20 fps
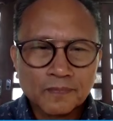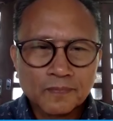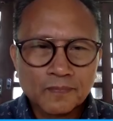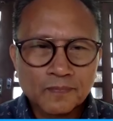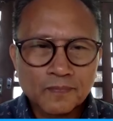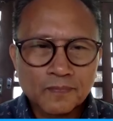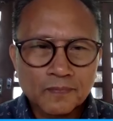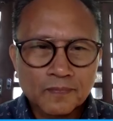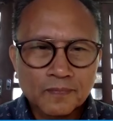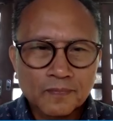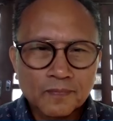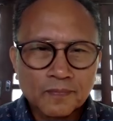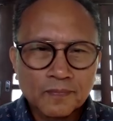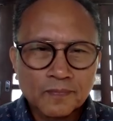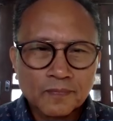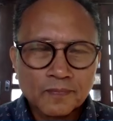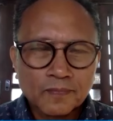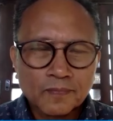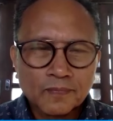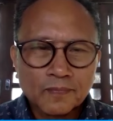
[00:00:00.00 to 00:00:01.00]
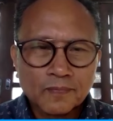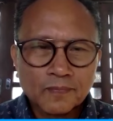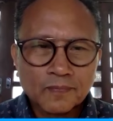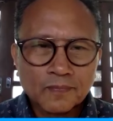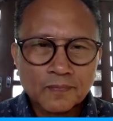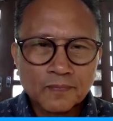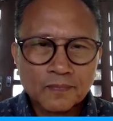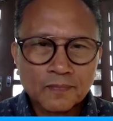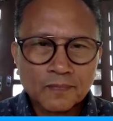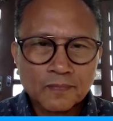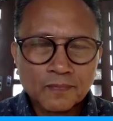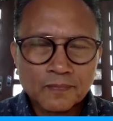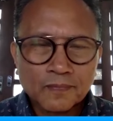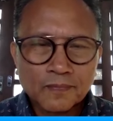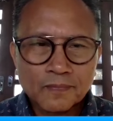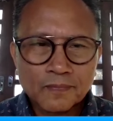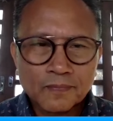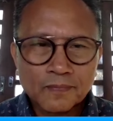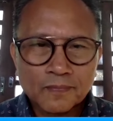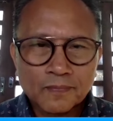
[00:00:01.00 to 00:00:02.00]

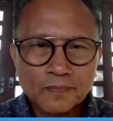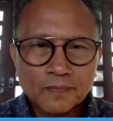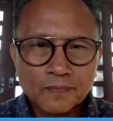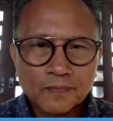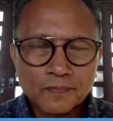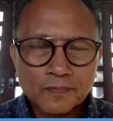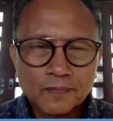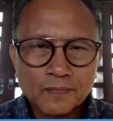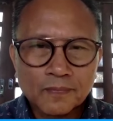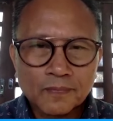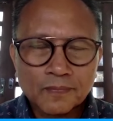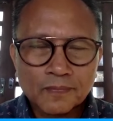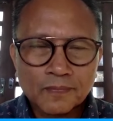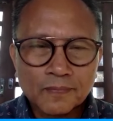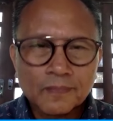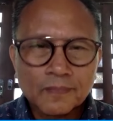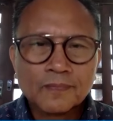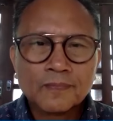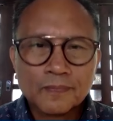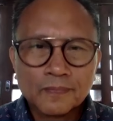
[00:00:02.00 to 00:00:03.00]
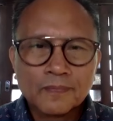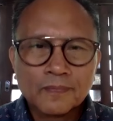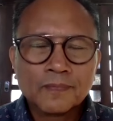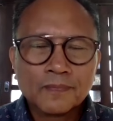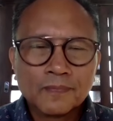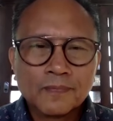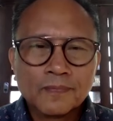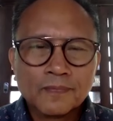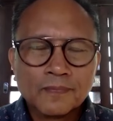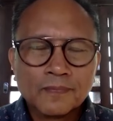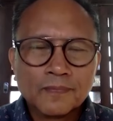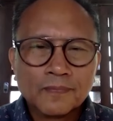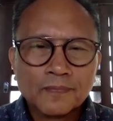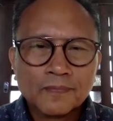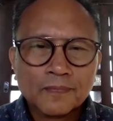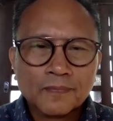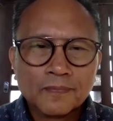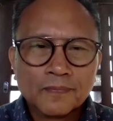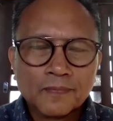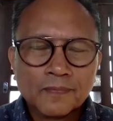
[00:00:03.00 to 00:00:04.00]

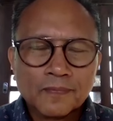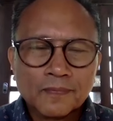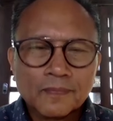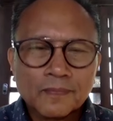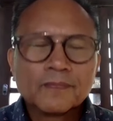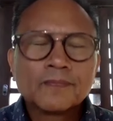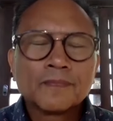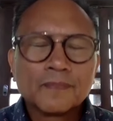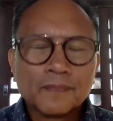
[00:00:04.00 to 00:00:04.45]
(not speaking)